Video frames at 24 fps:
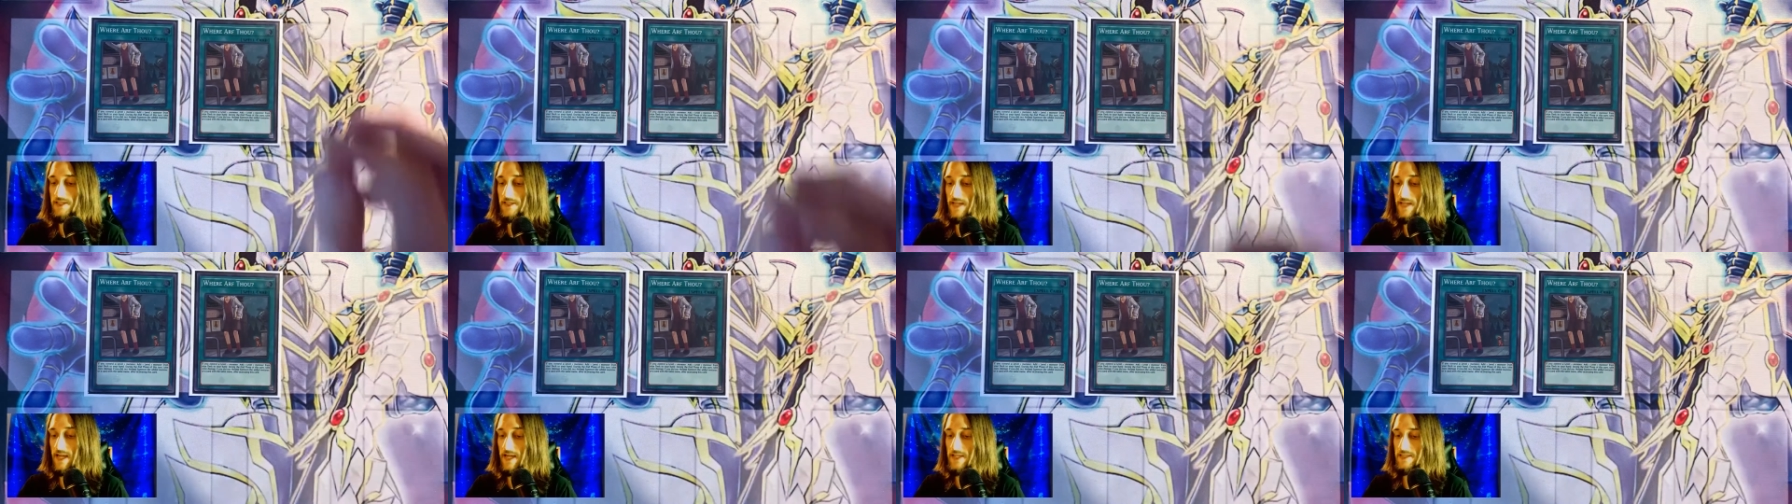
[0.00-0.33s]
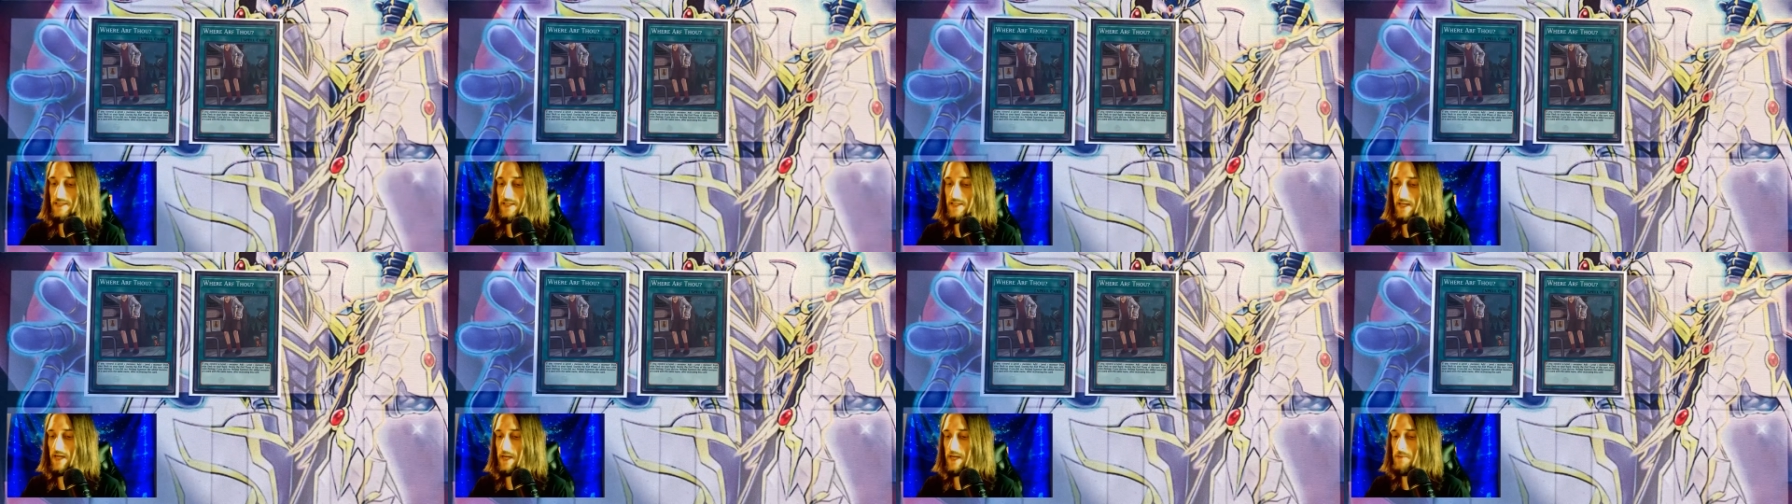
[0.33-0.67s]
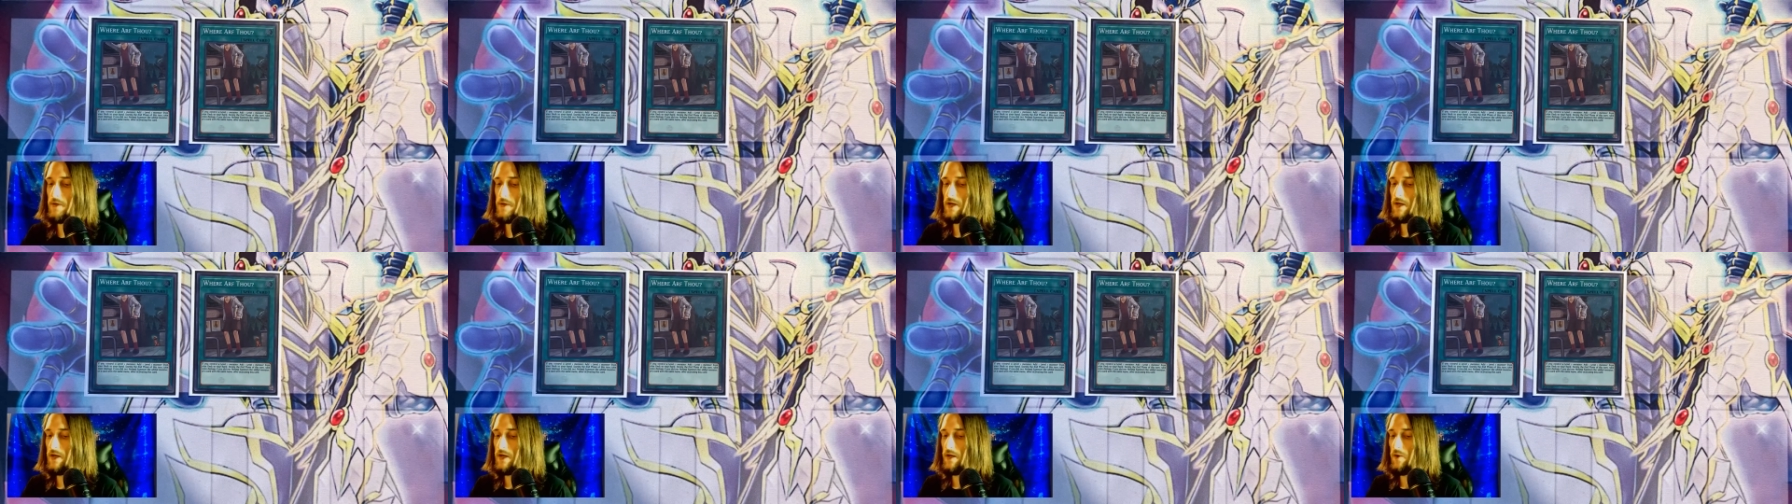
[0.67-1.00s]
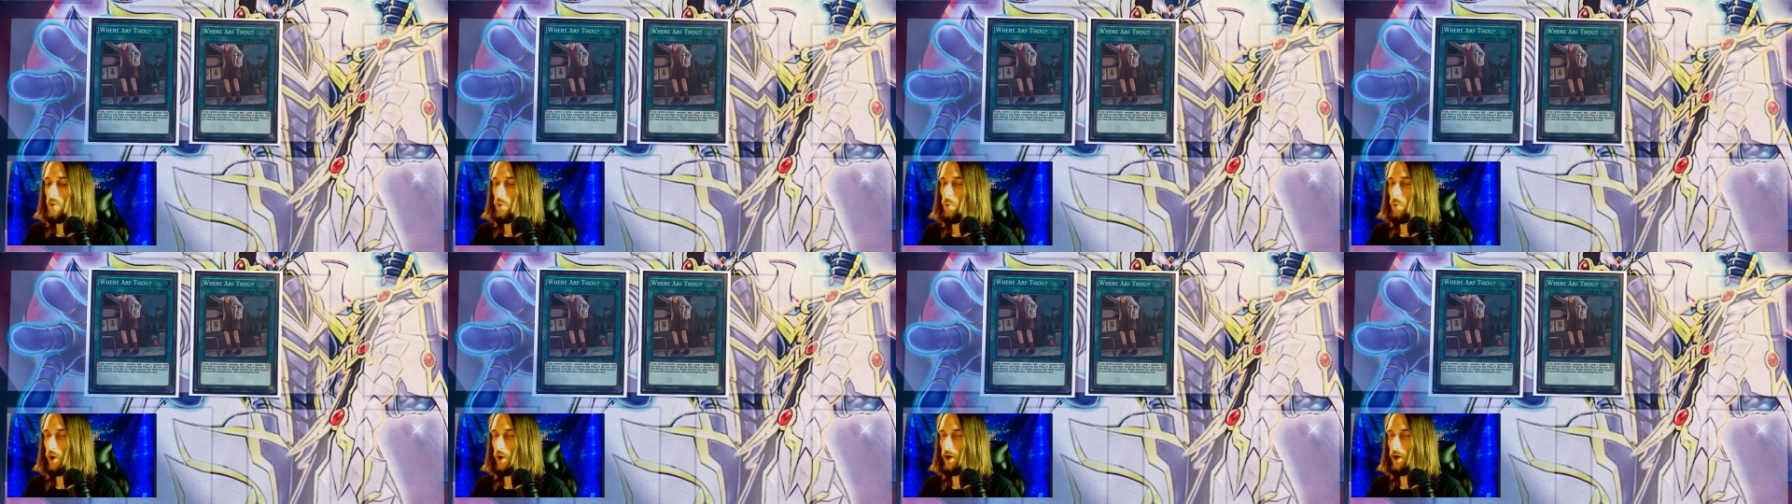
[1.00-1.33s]
last time,
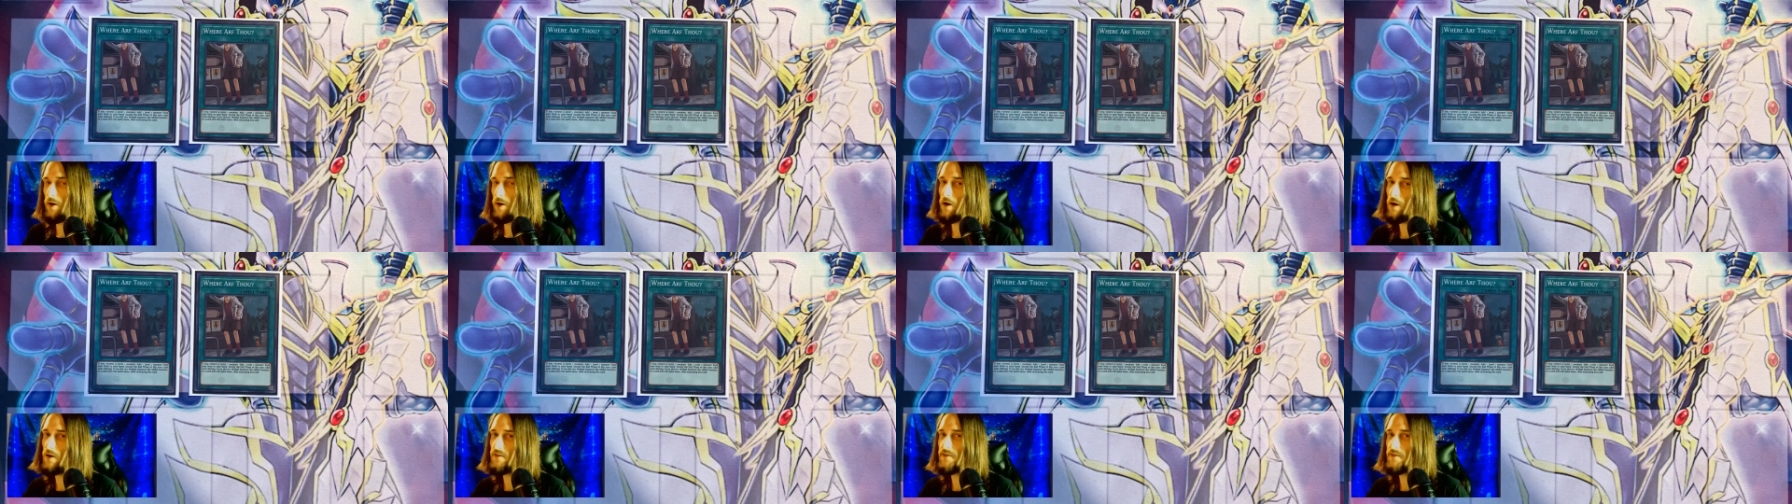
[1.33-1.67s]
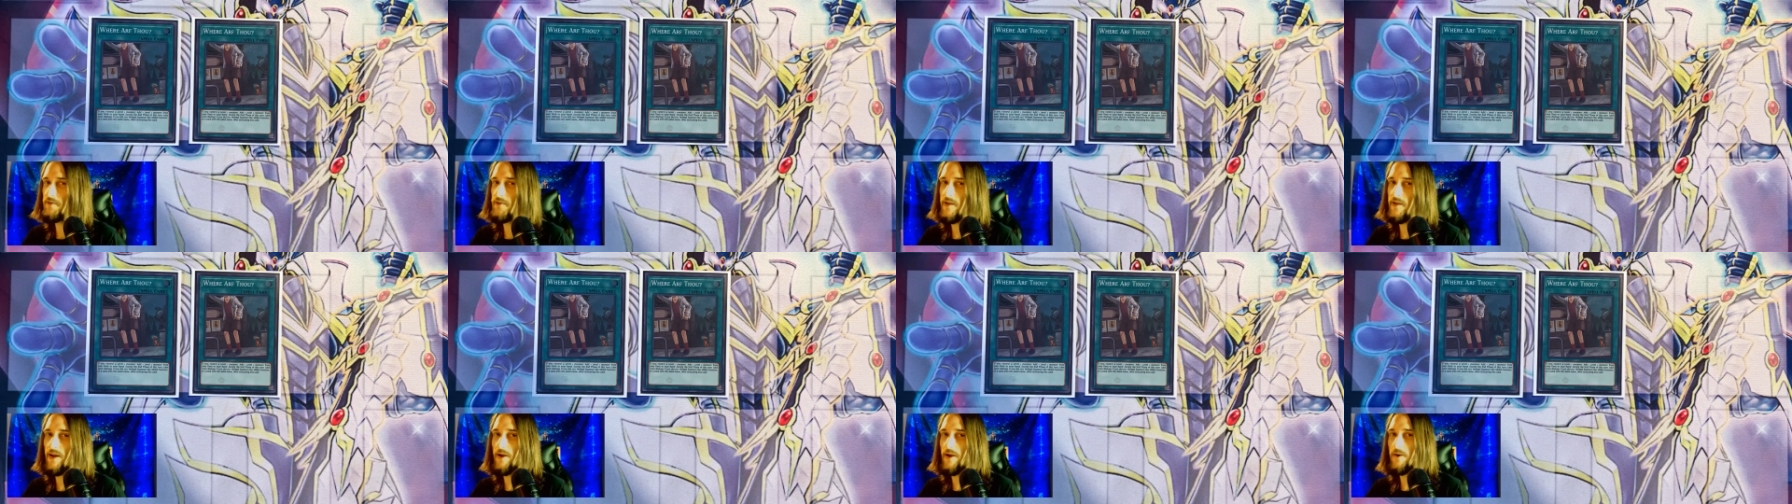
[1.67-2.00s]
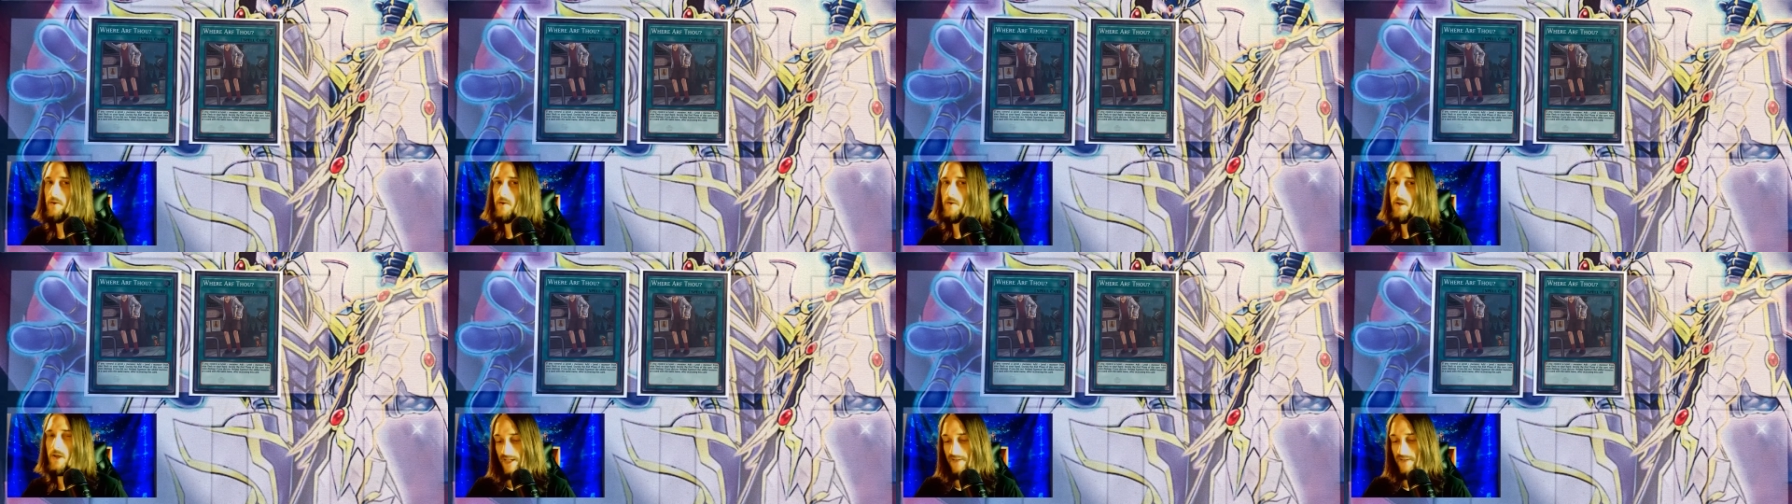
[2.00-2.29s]
Where Art Thou?